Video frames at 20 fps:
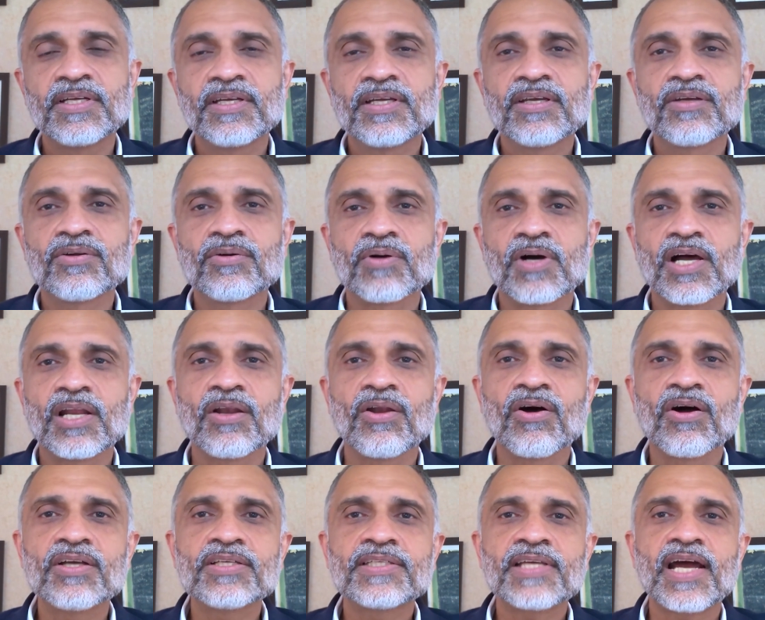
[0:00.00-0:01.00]
a
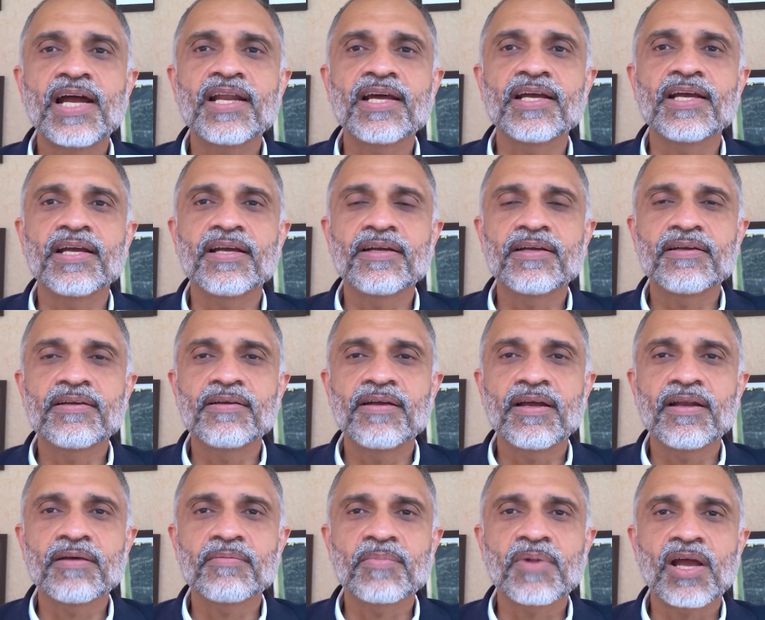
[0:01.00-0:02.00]
loss at
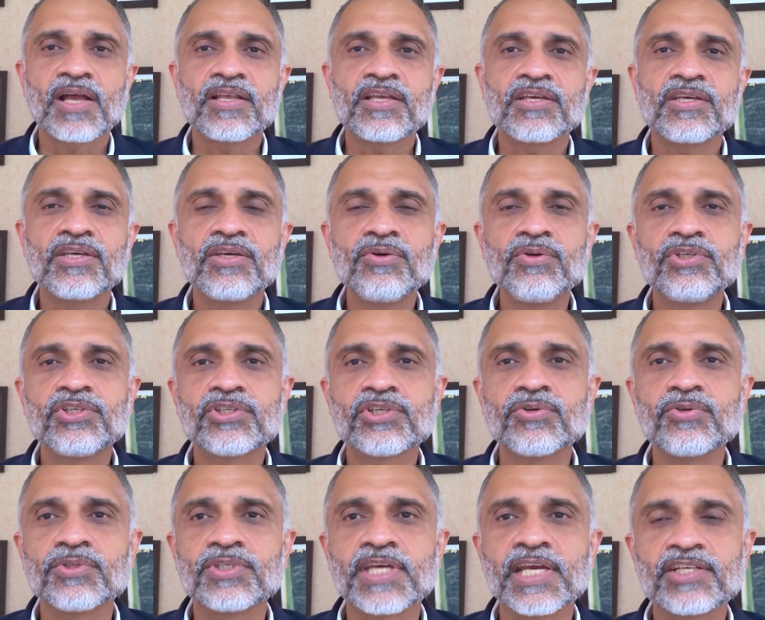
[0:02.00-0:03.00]
a huge
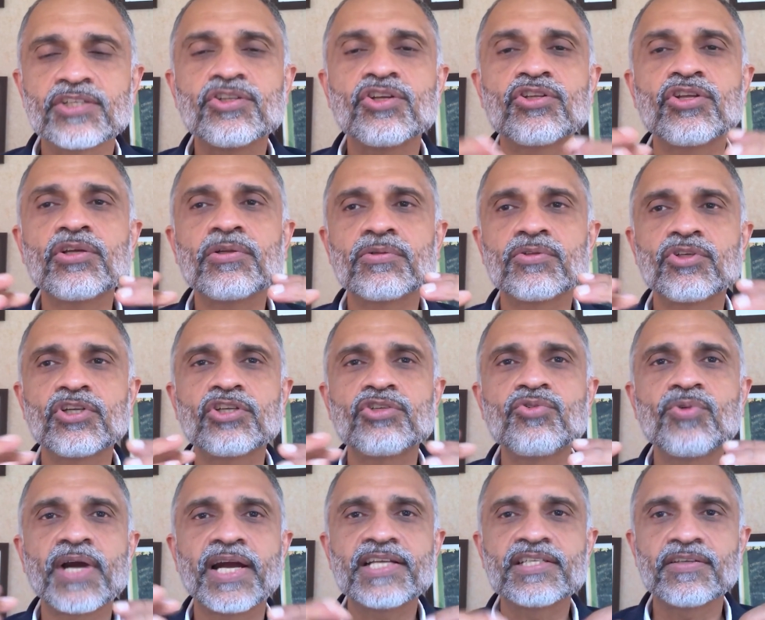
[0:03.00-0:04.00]
scale. So those are
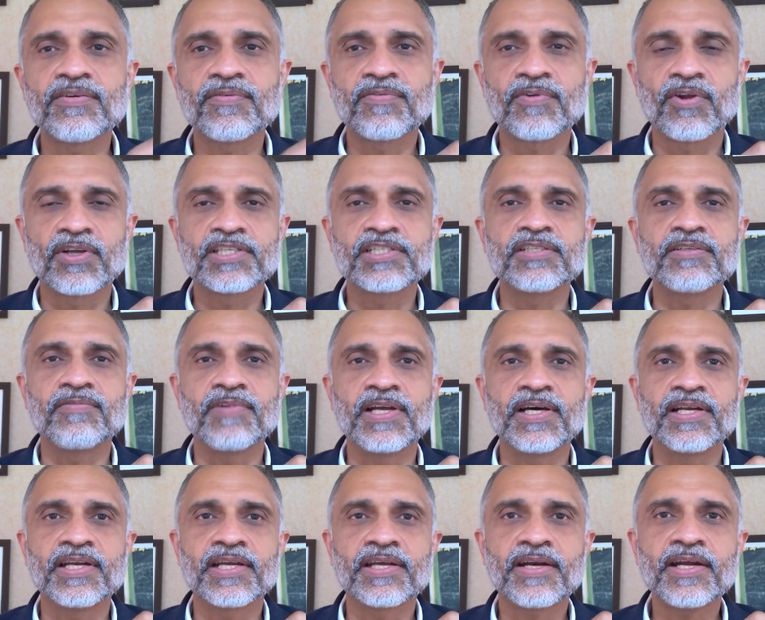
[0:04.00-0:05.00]
two kinds of losses of
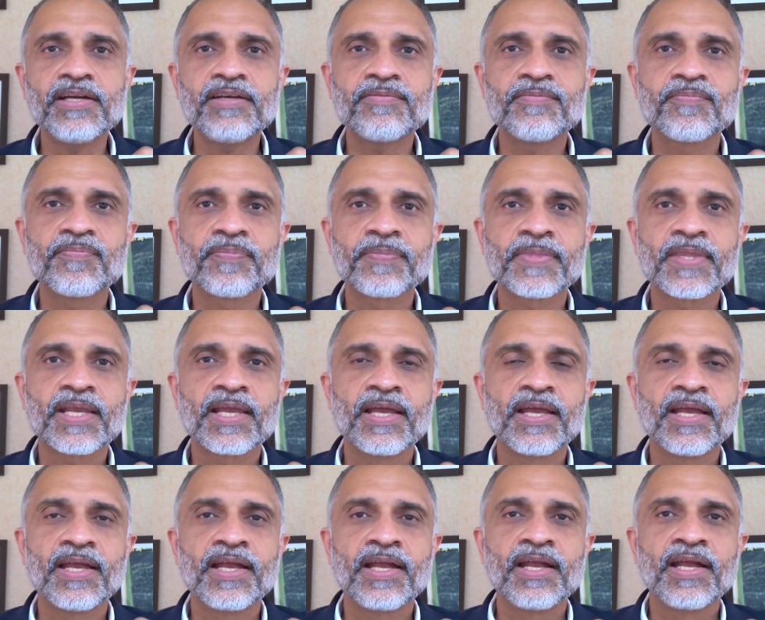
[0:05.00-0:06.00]
learning, right?
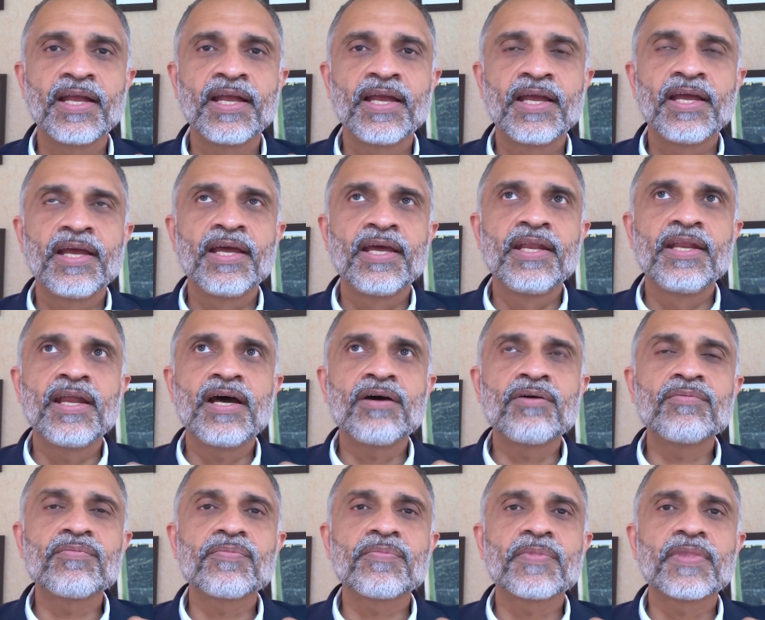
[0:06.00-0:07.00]

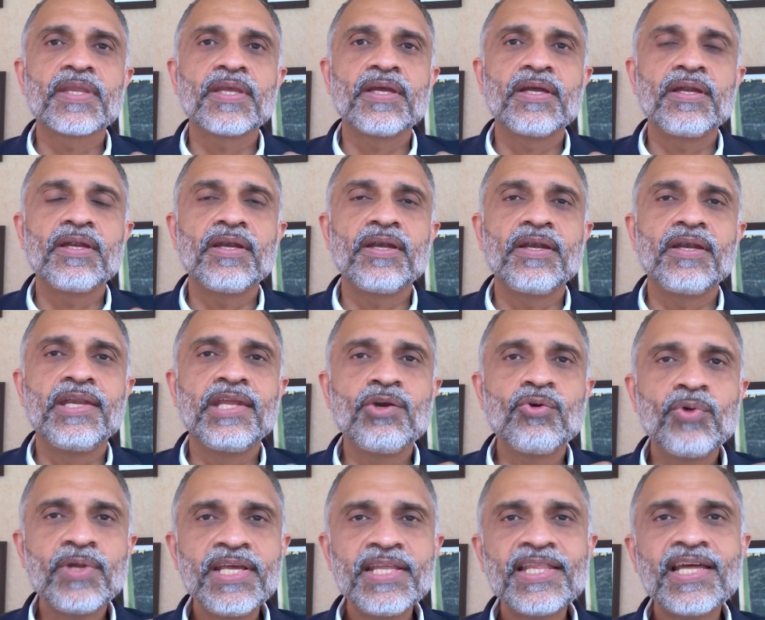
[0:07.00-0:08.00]
Now,
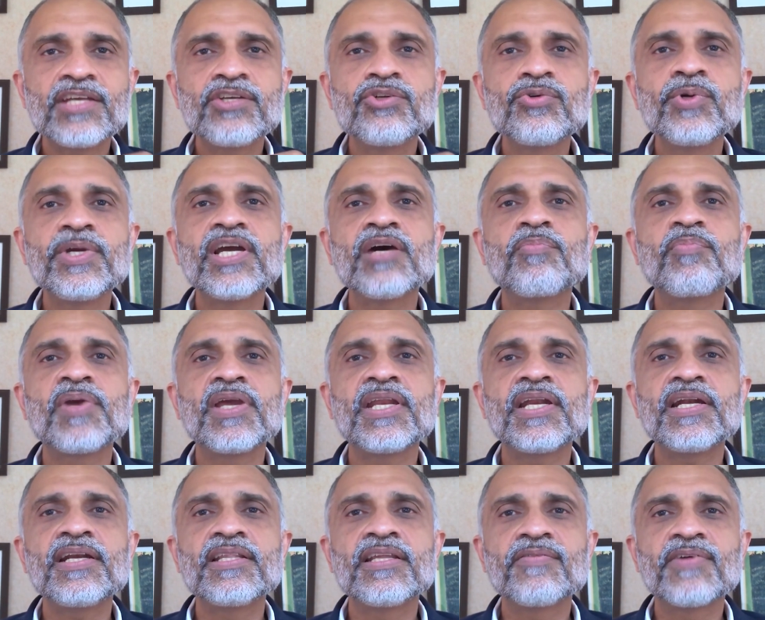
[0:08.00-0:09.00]
during that 2-year
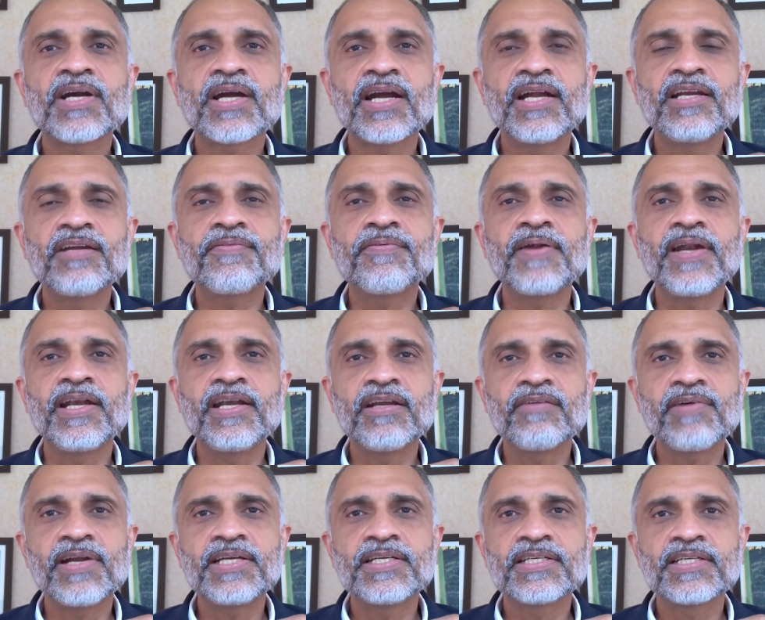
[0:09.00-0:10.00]
period, there were kind of
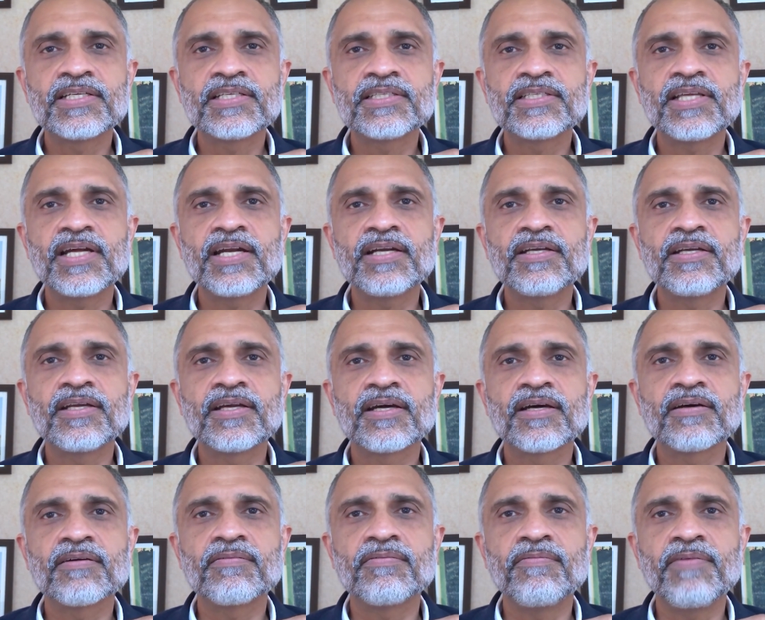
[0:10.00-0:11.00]
interventions that
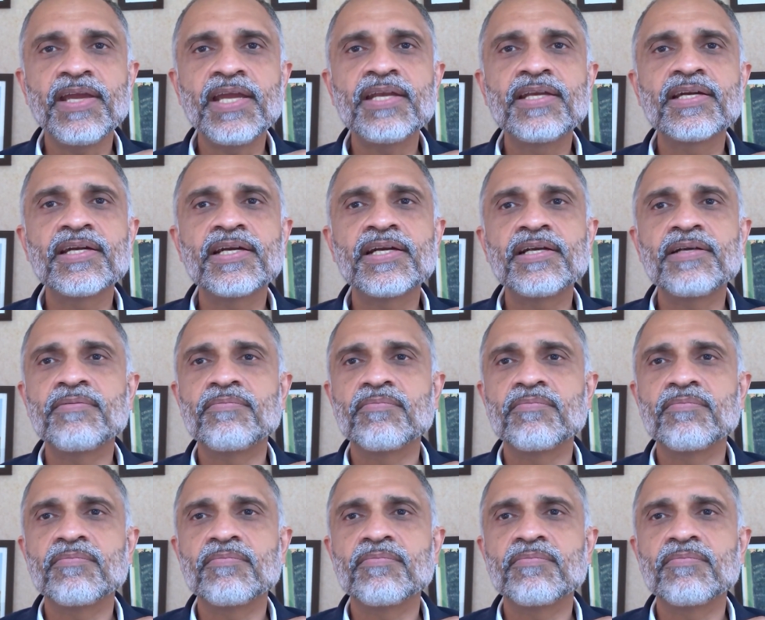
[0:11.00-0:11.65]
we did,